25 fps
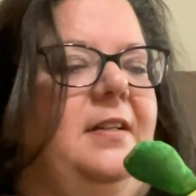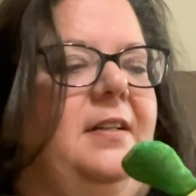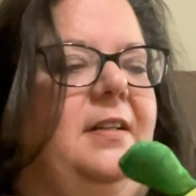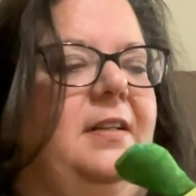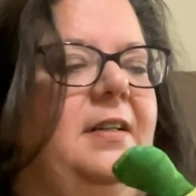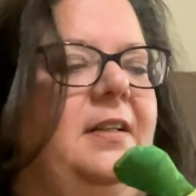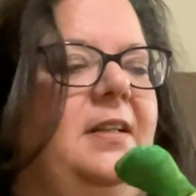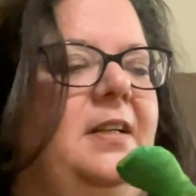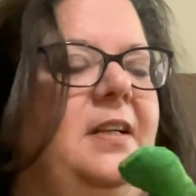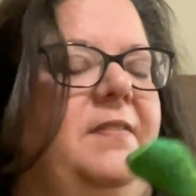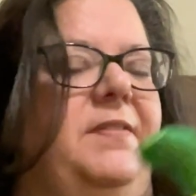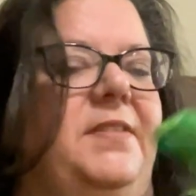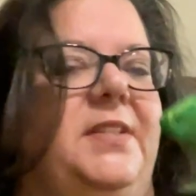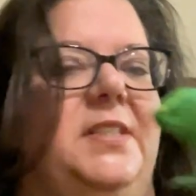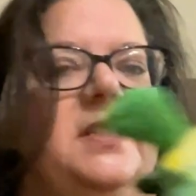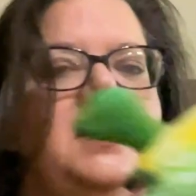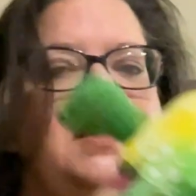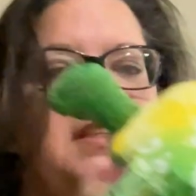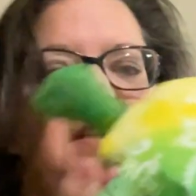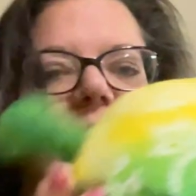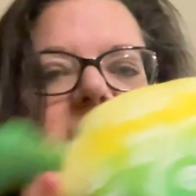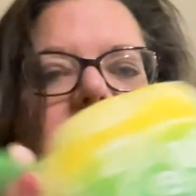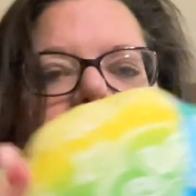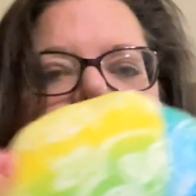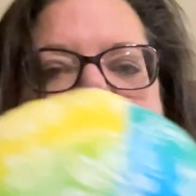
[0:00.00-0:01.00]
And obviously
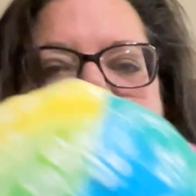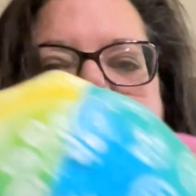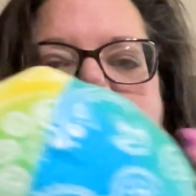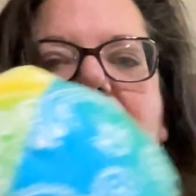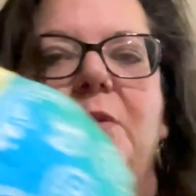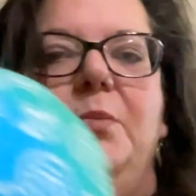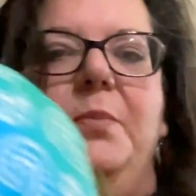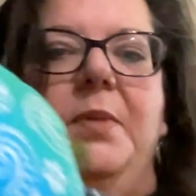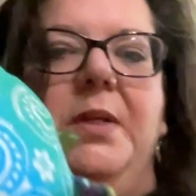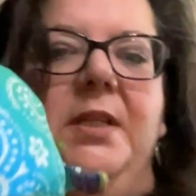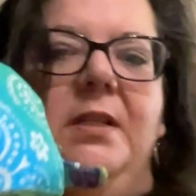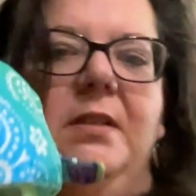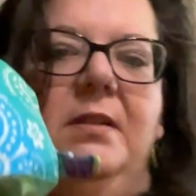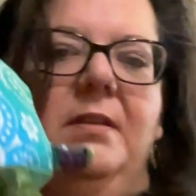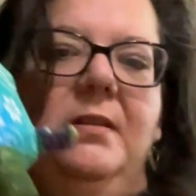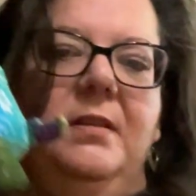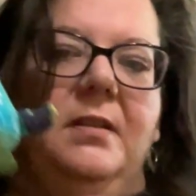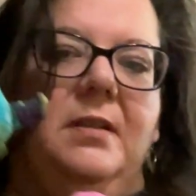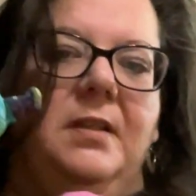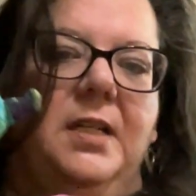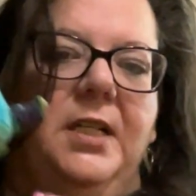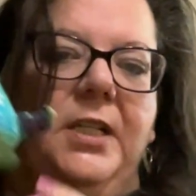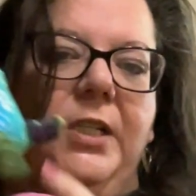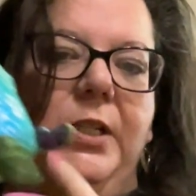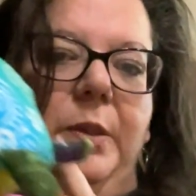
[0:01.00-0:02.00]
this is too big.
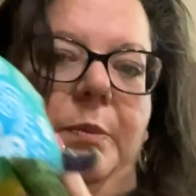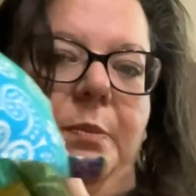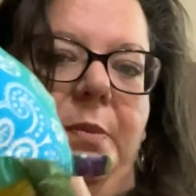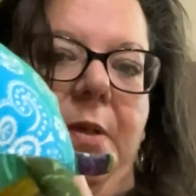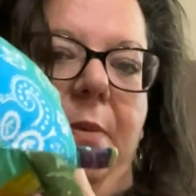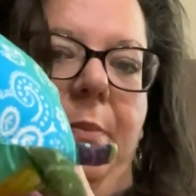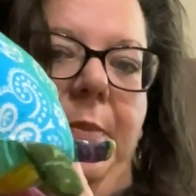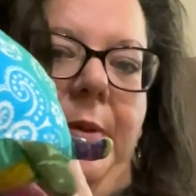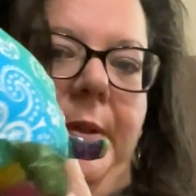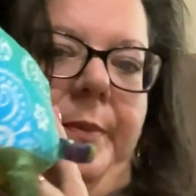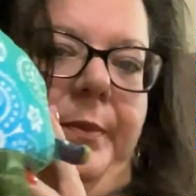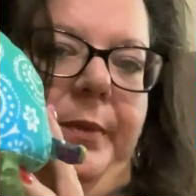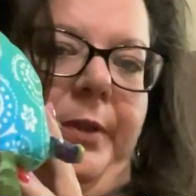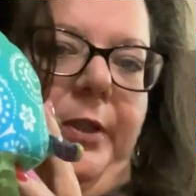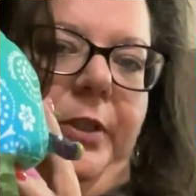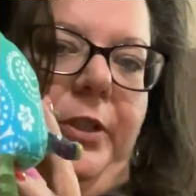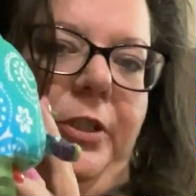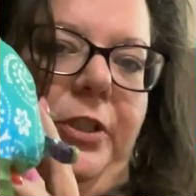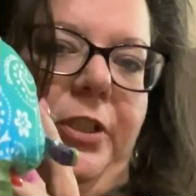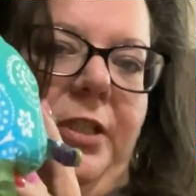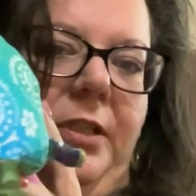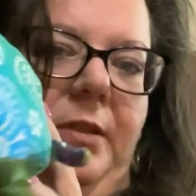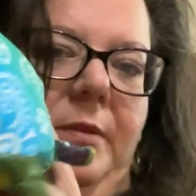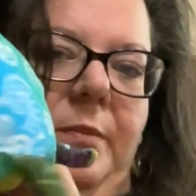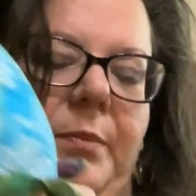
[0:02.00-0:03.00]
It could be a pin
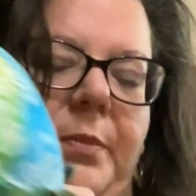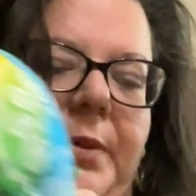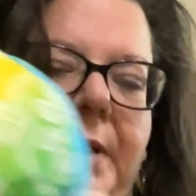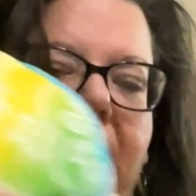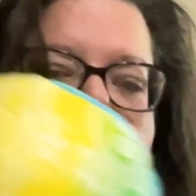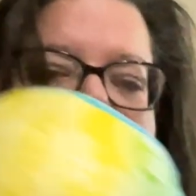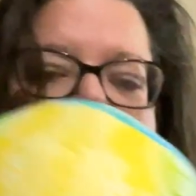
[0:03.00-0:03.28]
cushion, but I